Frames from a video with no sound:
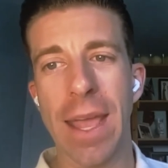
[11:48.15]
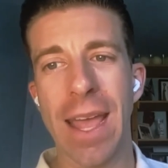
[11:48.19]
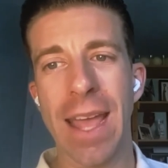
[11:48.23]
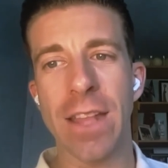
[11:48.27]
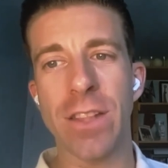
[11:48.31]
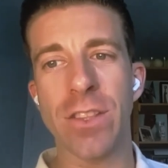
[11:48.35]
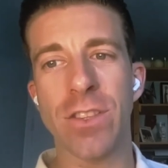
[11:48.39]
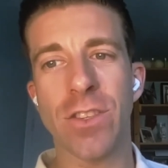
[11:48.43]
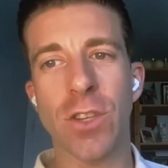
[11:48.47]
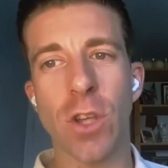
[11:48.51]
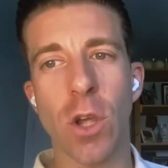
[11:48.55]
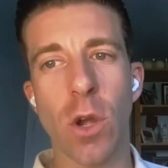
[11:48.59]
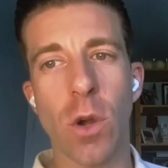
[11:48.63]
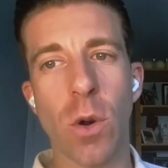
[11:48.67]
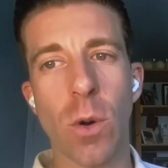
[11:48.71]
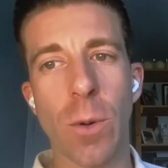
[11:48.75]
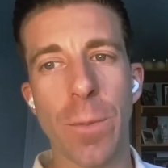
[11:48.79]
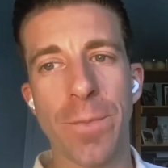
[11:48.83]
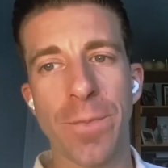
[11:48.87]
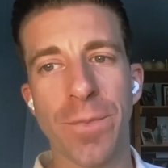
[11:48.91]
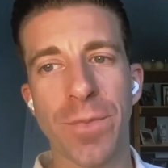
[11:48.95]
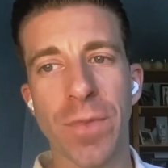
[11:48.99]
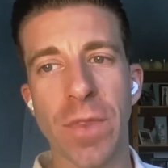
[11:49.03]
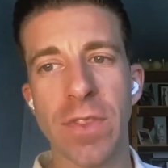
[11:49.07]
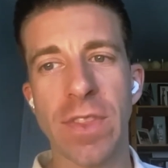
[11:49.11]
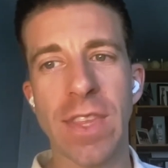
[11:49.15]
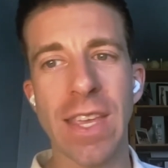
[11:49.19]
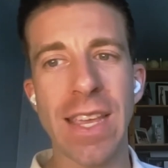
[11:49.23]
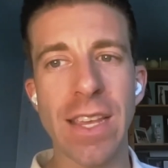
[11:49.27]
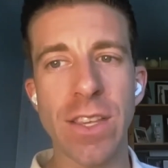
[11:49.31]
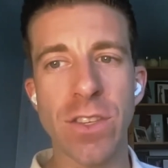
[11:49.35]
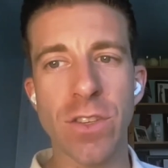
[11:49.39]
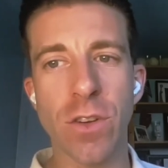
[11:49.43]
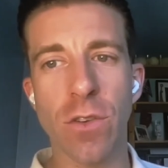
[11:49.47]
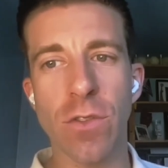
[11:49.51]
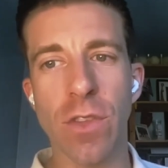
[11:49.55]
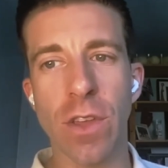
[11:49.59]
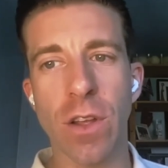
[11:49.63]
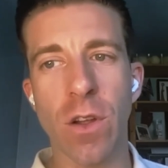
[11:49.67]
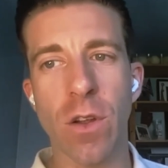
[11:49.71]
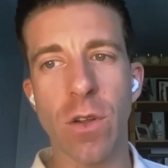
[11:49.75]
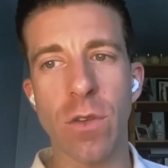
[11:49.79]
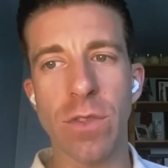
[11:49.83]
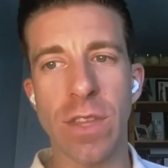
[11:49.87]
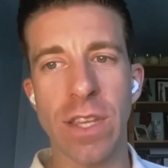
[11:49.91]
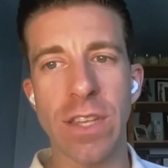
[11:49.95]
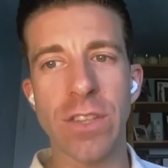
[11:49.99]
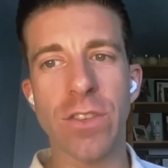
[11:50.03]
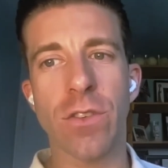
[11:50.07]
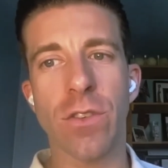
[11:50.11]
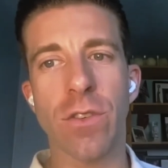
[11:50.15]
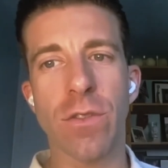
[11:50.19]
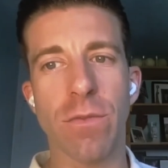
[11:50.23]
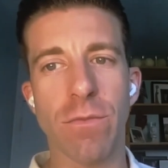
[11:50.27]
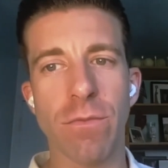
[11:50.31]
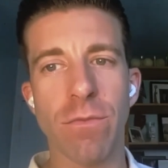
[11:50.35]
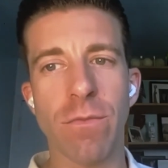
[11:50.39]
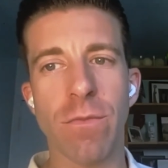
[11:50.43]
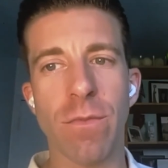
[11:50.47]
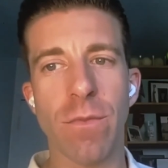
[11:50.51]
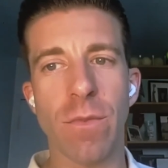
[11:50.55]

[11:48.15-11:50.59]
And so these are the these are